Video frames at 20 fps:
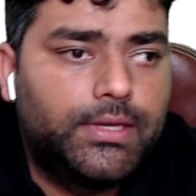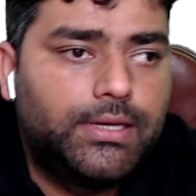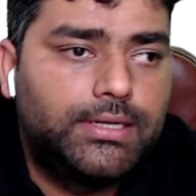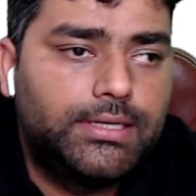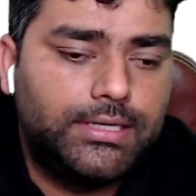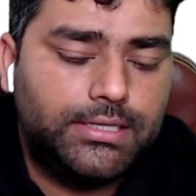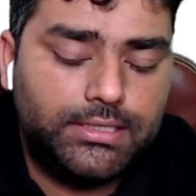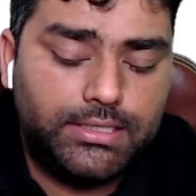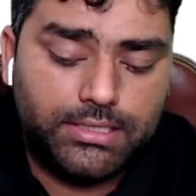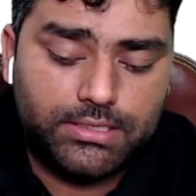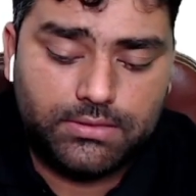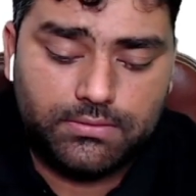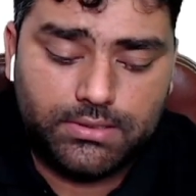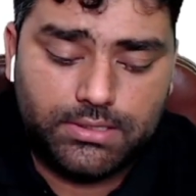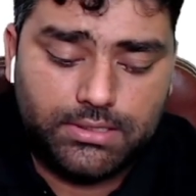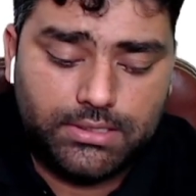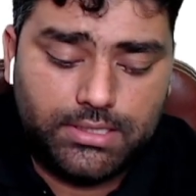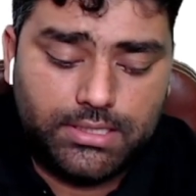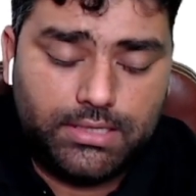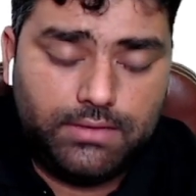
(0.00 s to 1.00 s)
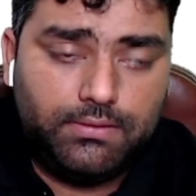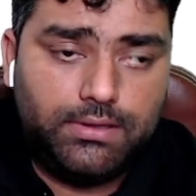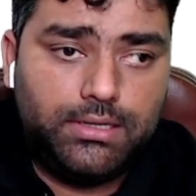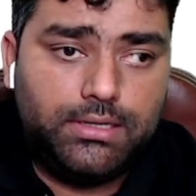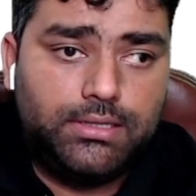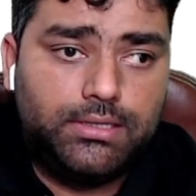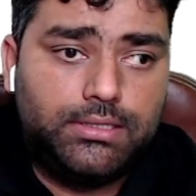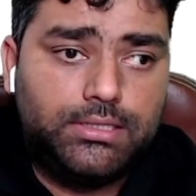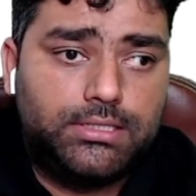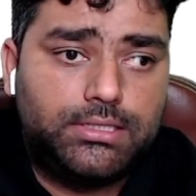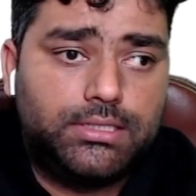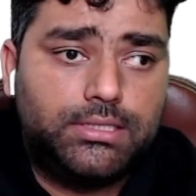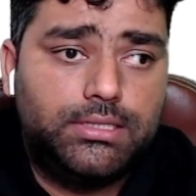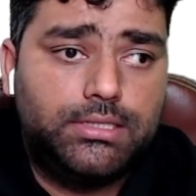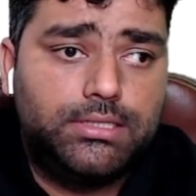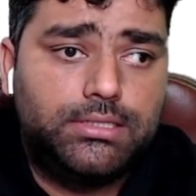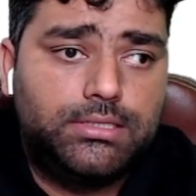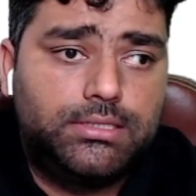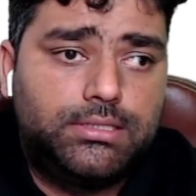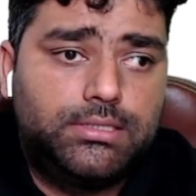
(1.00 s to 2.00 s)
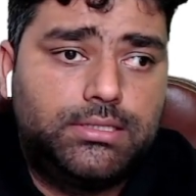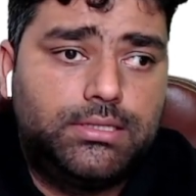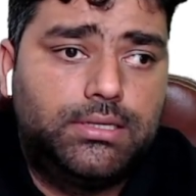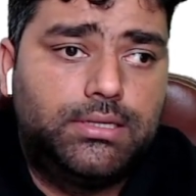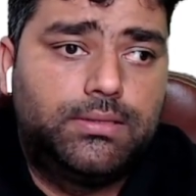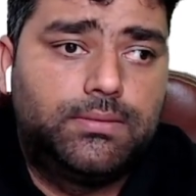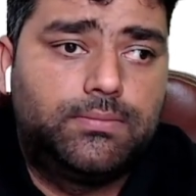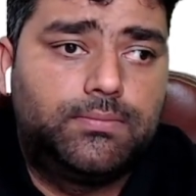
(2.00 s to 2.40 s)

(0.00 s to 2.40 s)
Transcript: read this one, then we'll discuss.